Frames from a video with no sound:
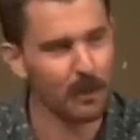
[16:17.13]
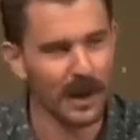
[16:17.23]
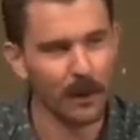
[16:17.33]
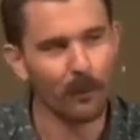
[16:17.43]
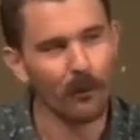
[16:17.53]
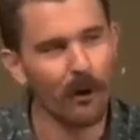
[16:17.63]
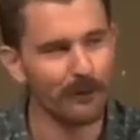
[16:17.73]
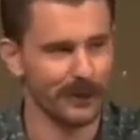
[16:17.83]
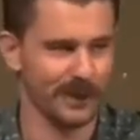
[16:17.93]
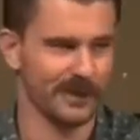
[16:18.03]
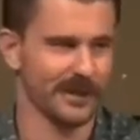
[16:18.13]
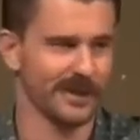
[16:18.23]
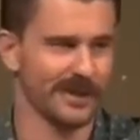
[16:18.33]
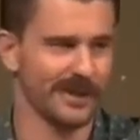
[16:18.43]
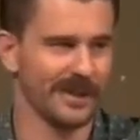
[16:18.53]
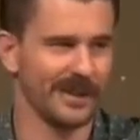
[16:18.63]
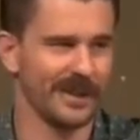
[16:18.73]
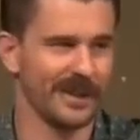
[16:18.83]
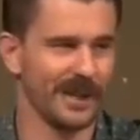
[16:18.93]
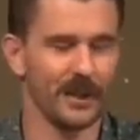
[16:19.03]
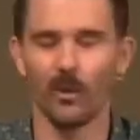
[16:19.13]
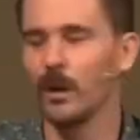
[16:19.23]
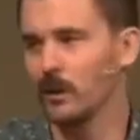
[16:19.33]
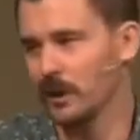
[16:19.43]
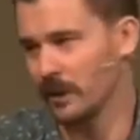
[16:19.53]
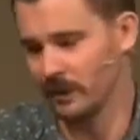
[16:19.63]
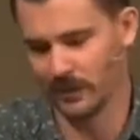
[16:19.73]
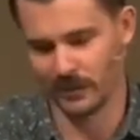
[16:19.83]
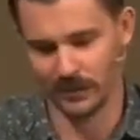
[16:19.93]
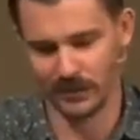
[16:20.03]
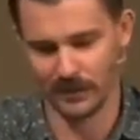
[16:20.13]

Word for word: by a prophet in the wilderness.